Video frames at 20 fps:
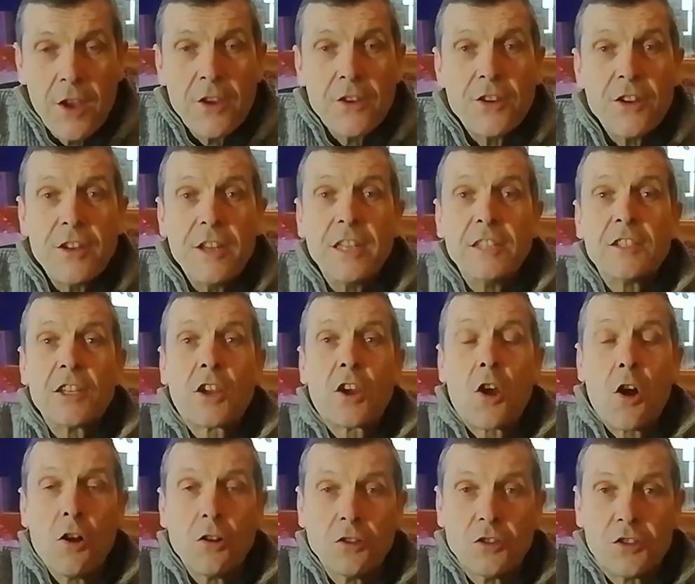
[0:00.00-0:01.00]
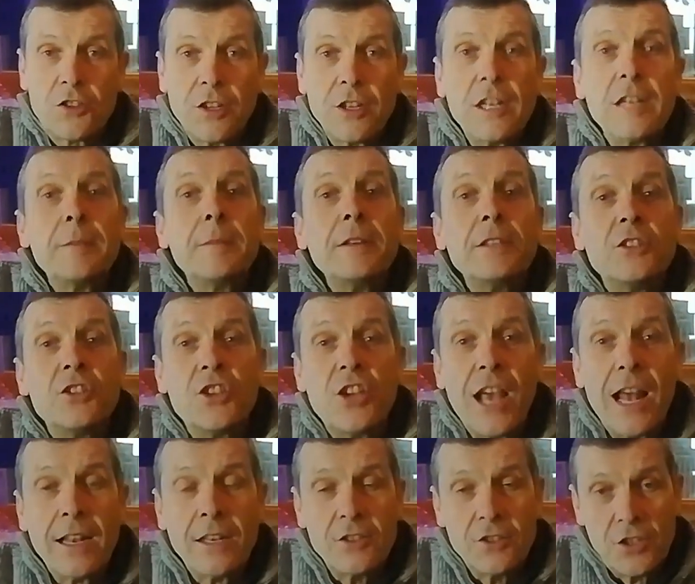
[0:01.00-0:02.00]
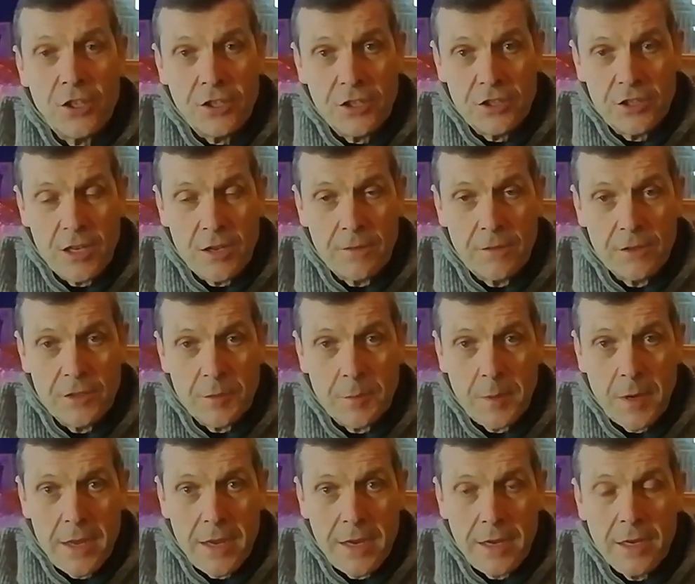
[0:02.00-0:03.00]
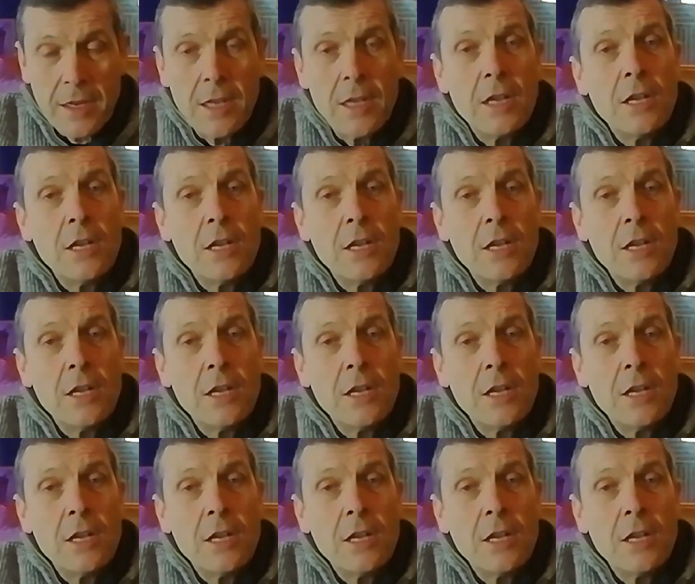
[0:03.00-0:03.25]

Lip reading: You need to constantly be challenging yourself as you're playing.